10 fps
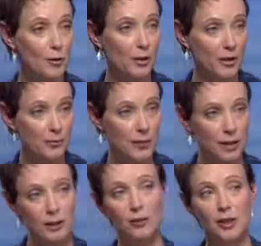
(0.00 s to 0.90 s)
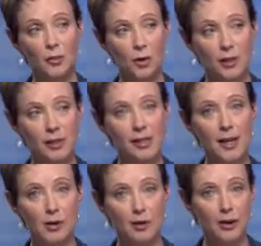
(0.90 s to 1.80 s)
is one of the big noted ones.
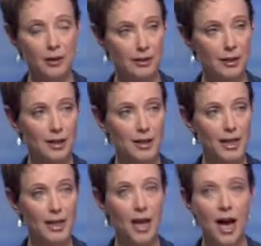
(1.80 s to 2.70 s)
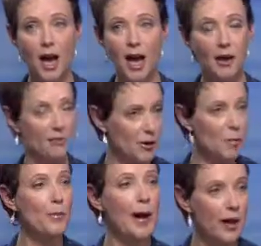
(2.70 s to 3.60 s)
Zero Dark 30,
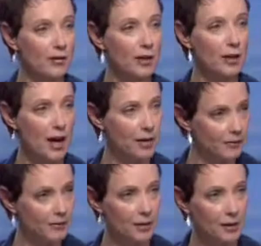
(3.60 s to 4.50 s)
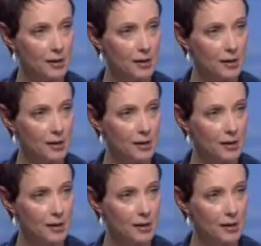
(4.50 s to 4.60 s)
film about the hunt for